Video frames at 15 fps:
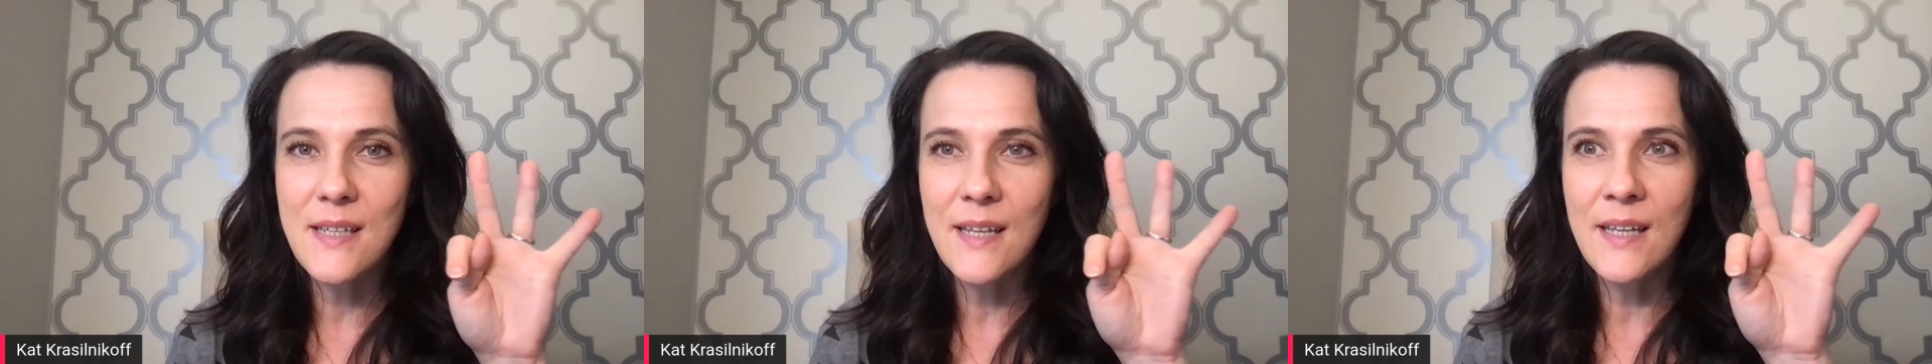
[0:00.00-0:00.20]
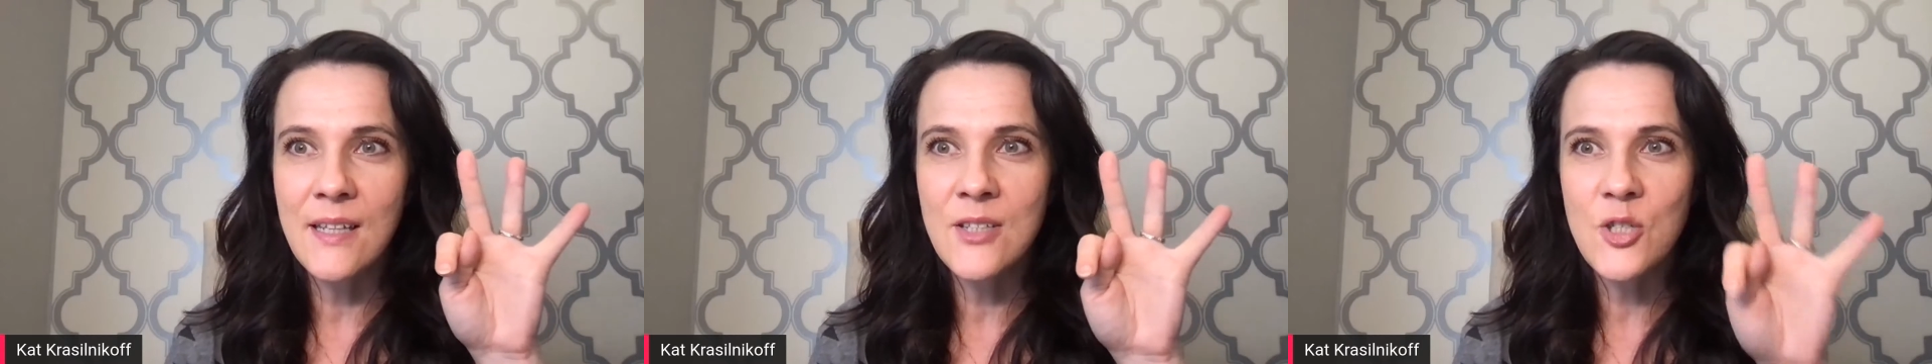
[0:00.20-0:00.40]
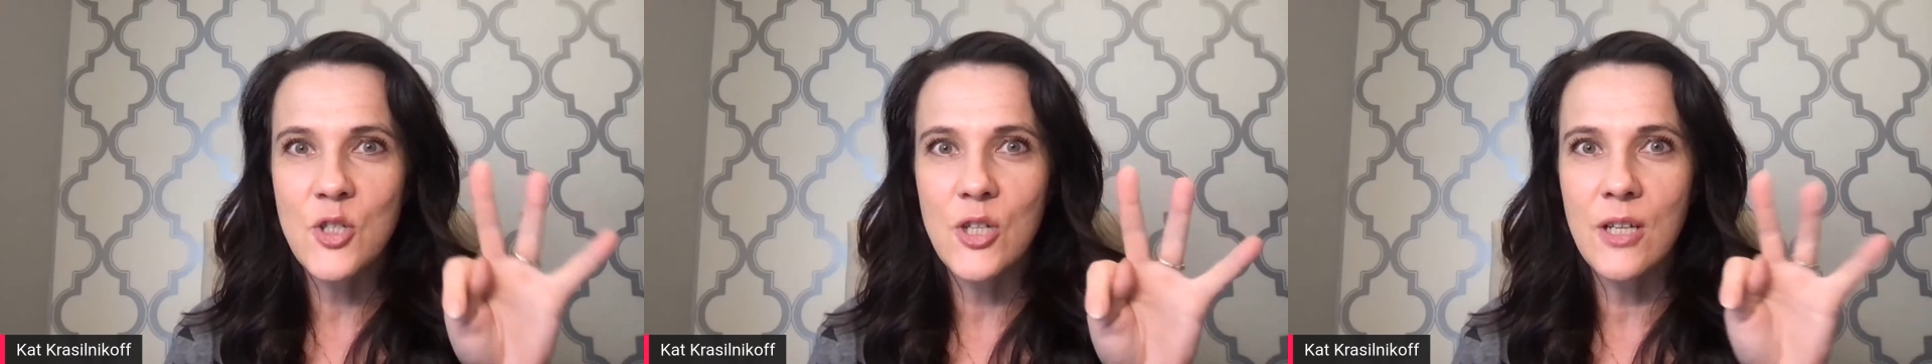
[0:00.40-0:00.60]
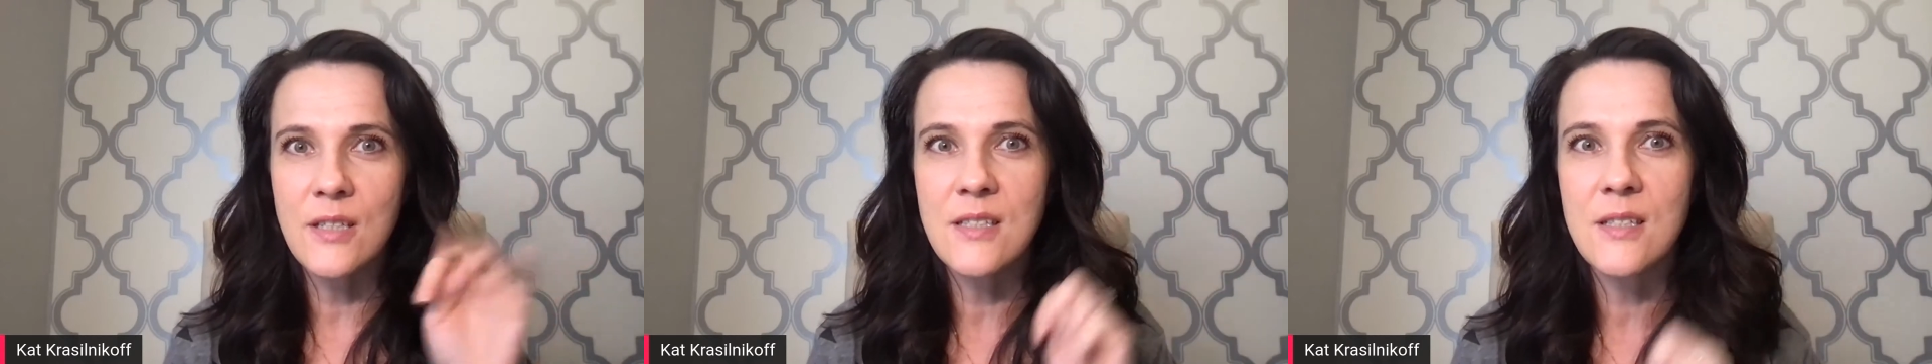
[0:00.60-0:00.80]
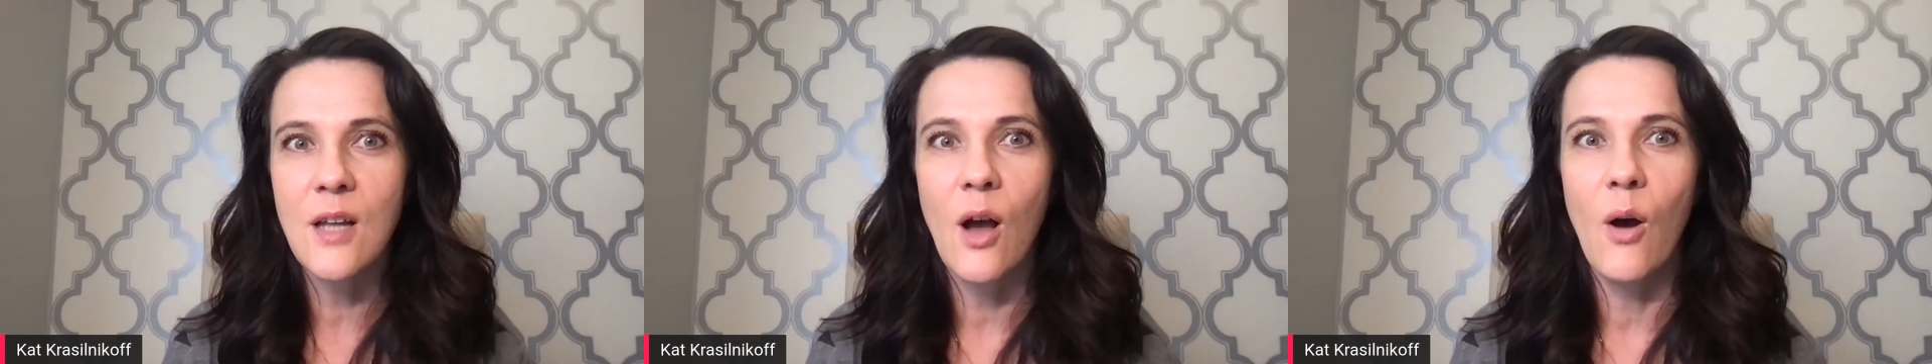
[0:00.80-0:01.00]
in
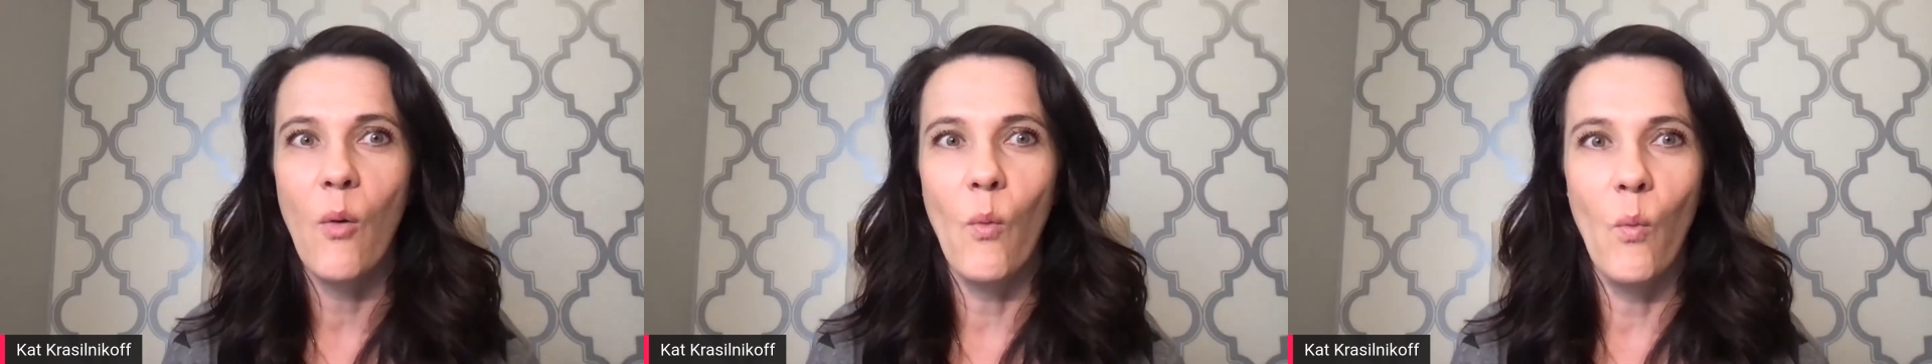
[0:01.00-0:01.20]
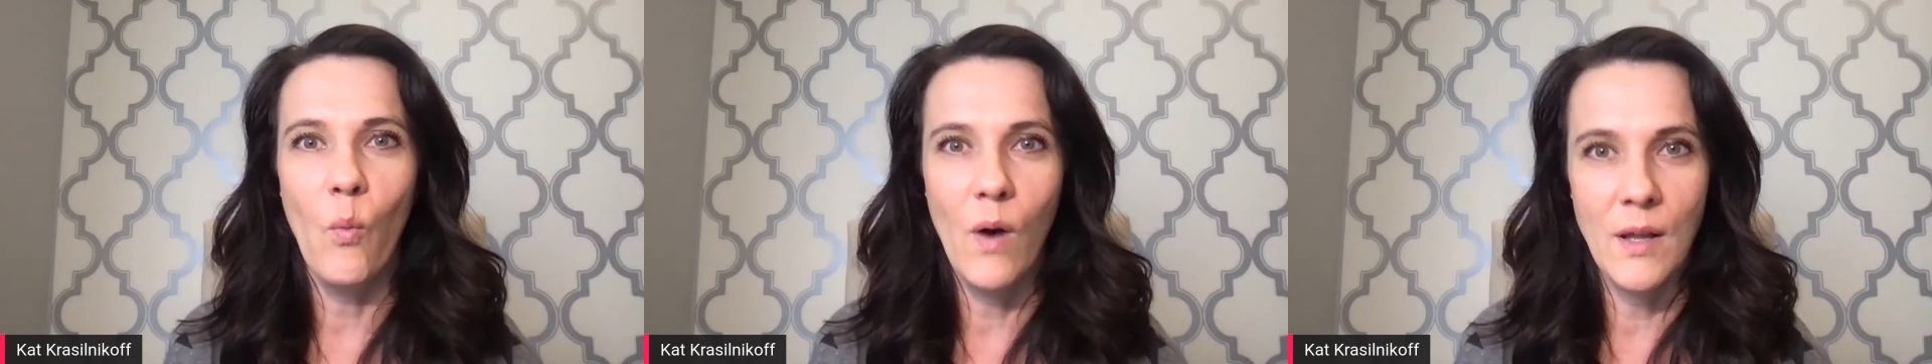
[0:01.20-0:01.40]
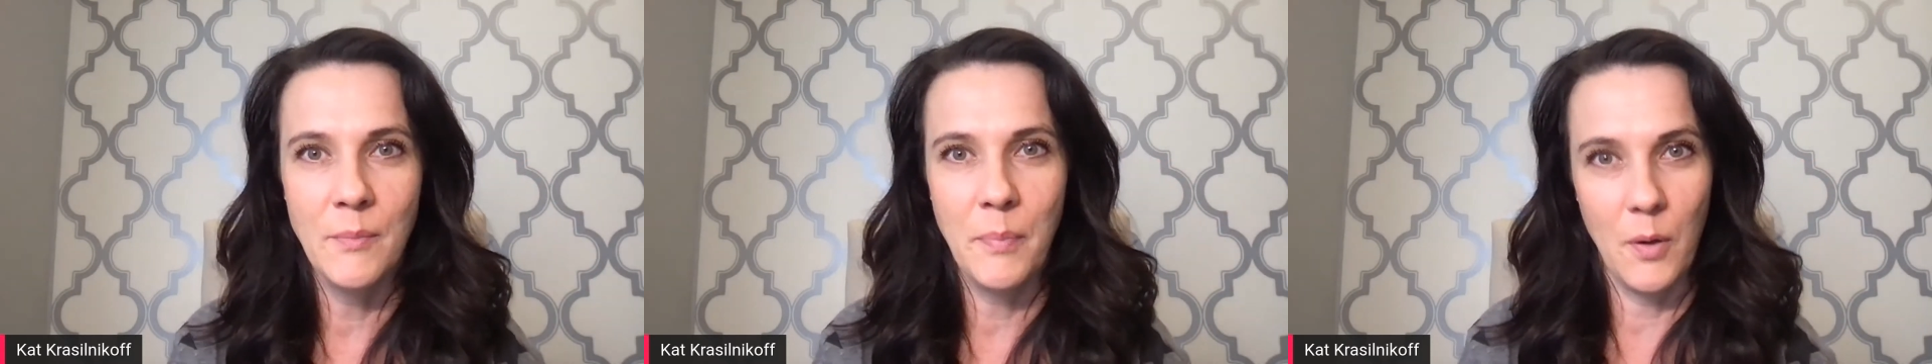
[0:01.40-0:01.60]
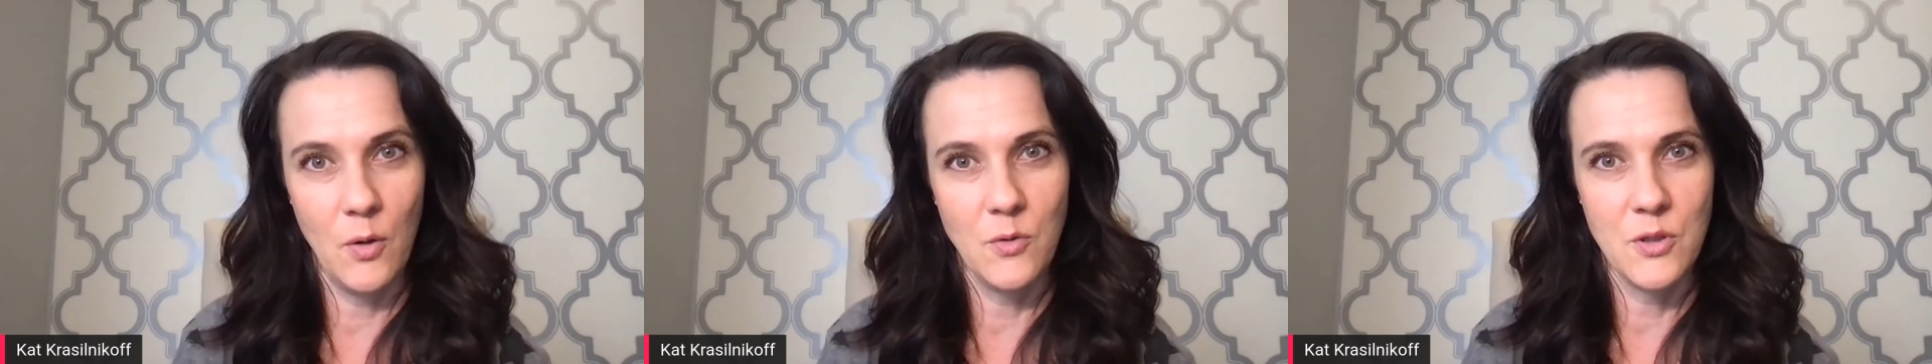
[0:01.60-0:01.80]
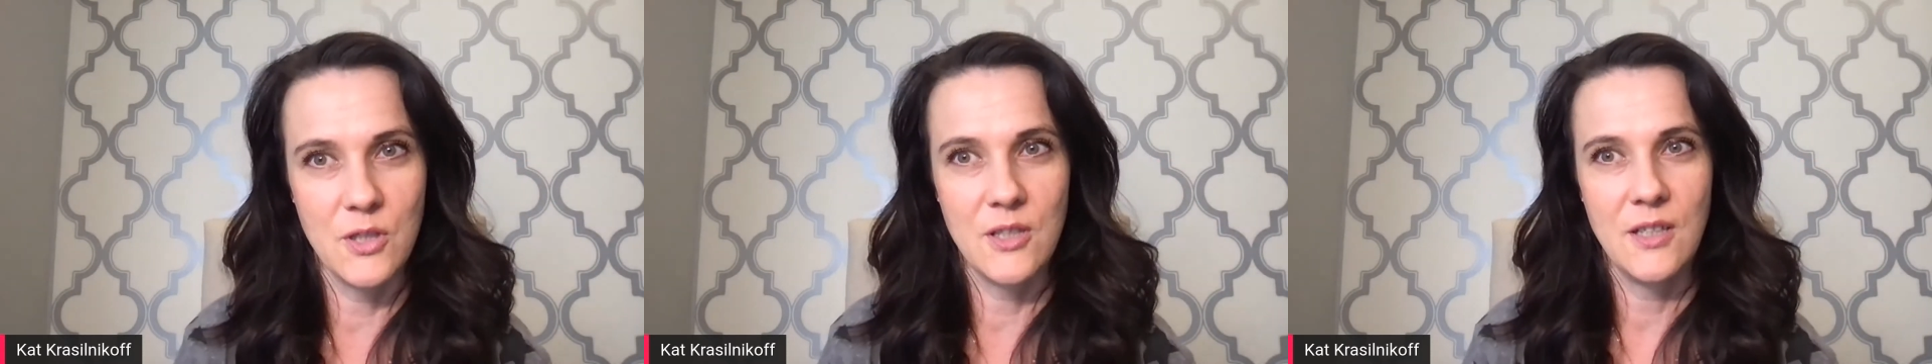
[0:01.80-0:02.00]
just one
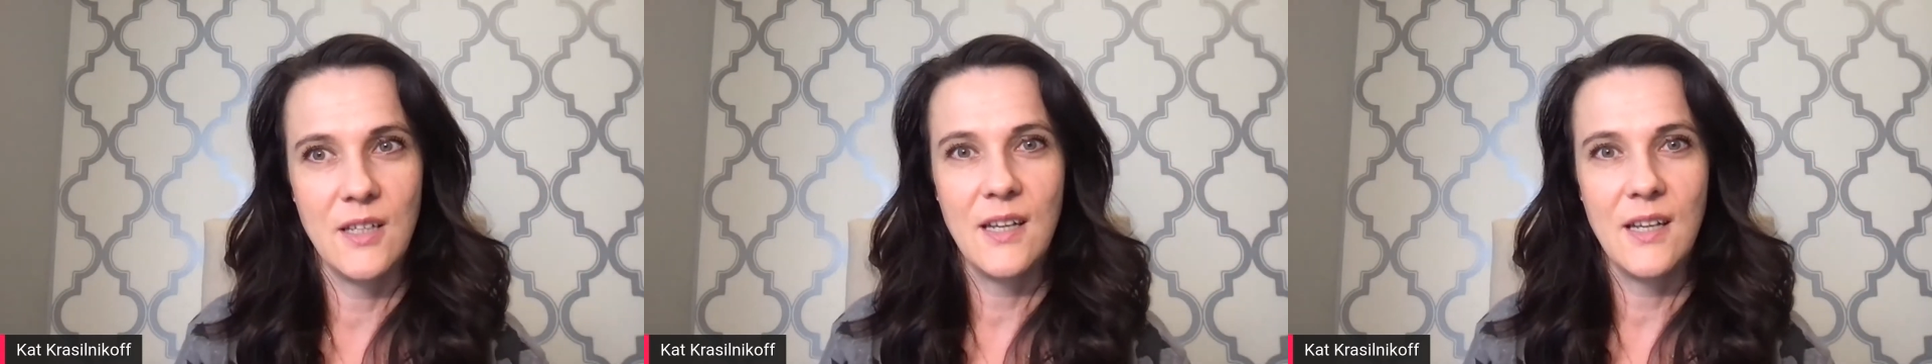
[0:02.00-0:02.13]
post.